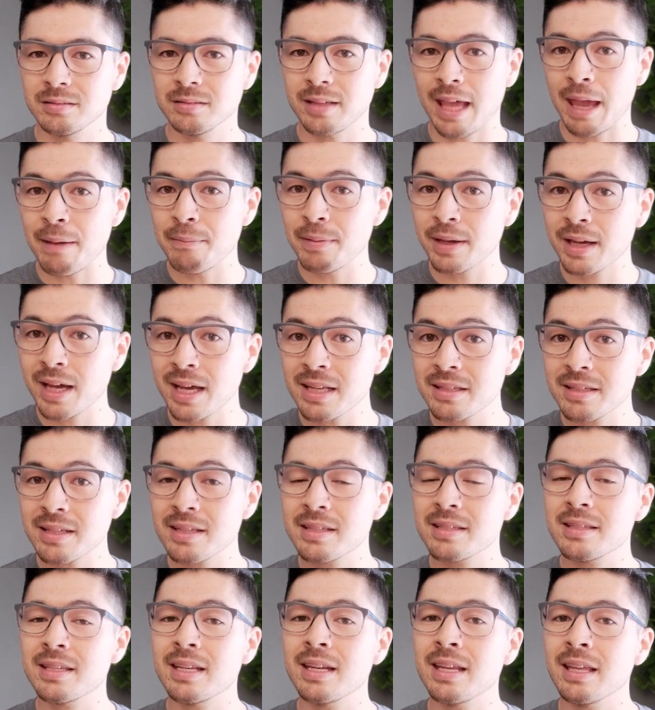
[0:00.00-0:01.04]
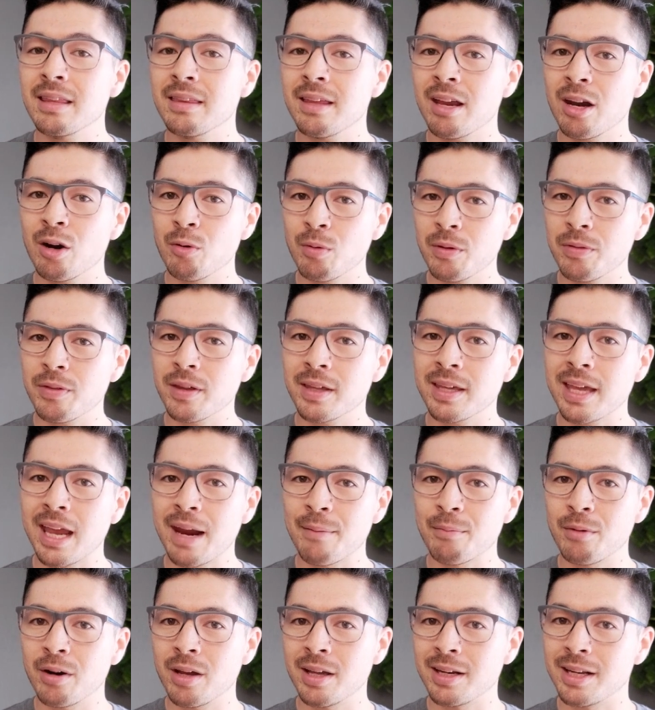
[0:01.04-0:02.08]
And because he's sitting there with the
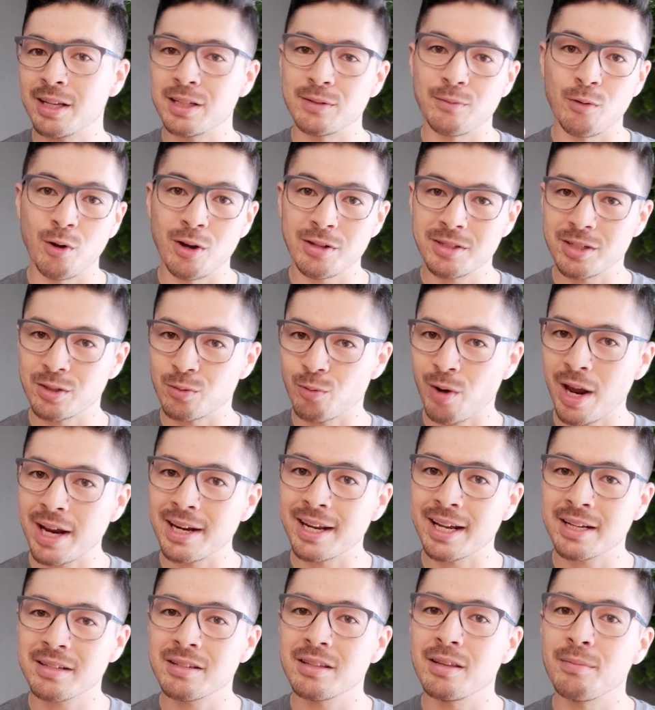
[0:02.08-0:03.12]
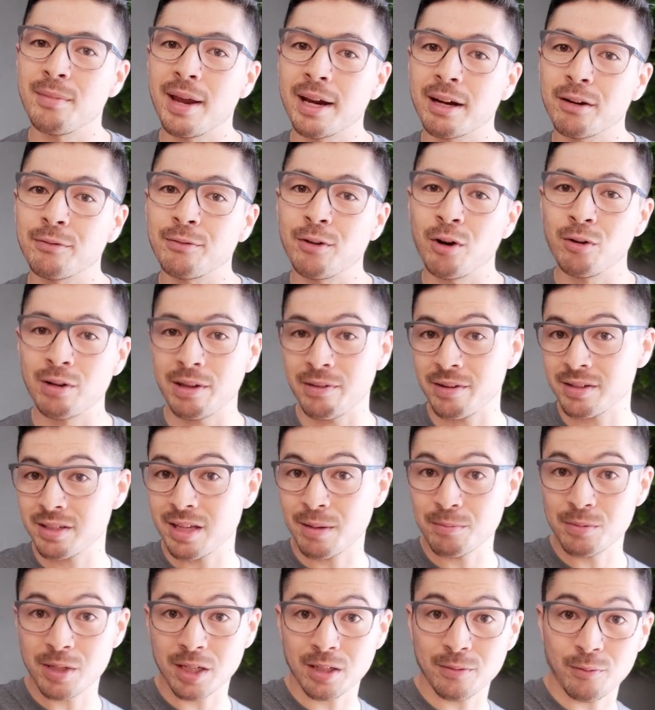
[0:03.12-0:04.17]
camera and his voice is right next to the microphone and the
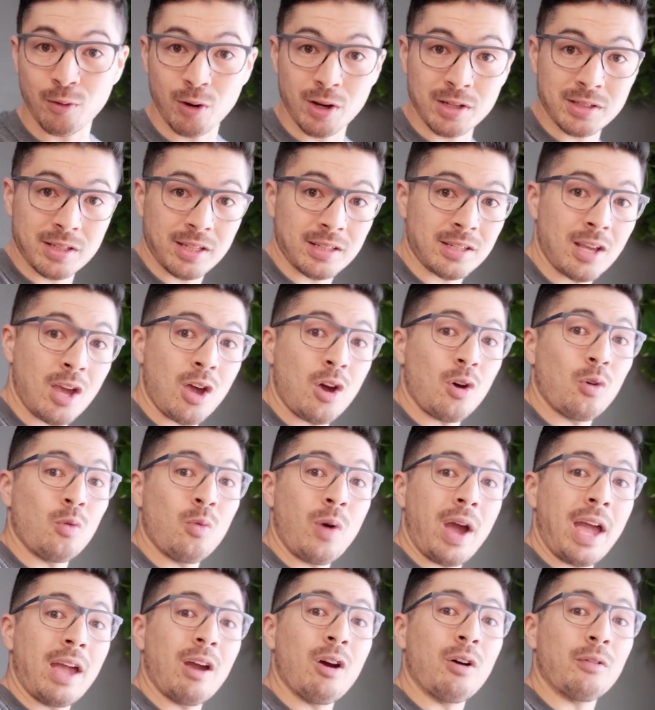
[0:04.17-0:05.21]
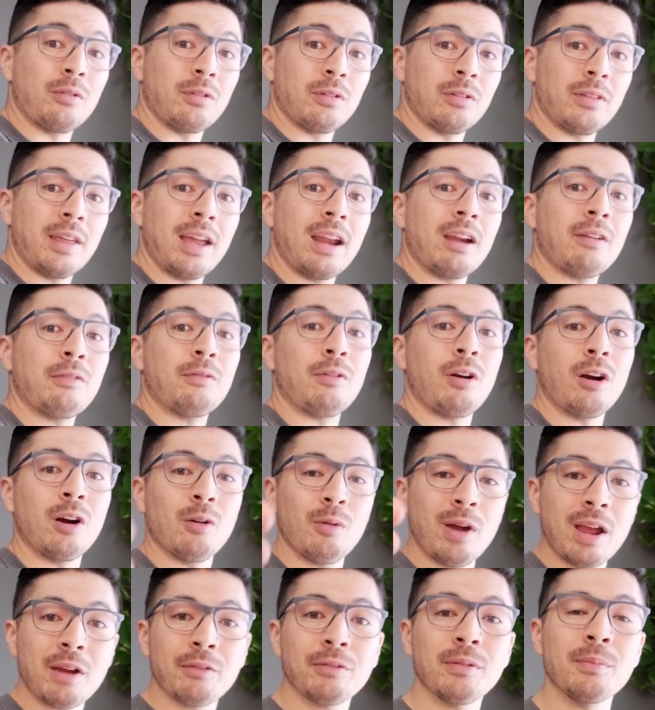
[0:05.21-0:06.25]
subject's voice is way over there, far
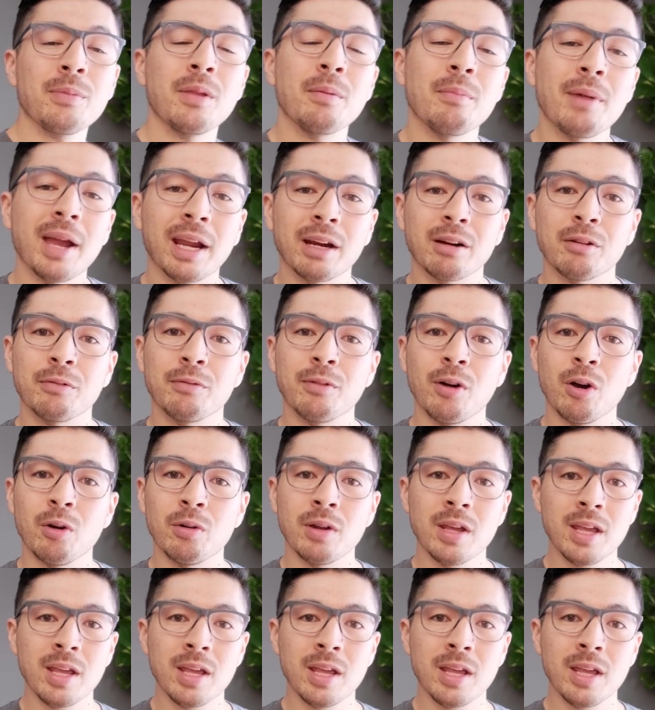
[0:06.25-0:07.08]
away from the microphone,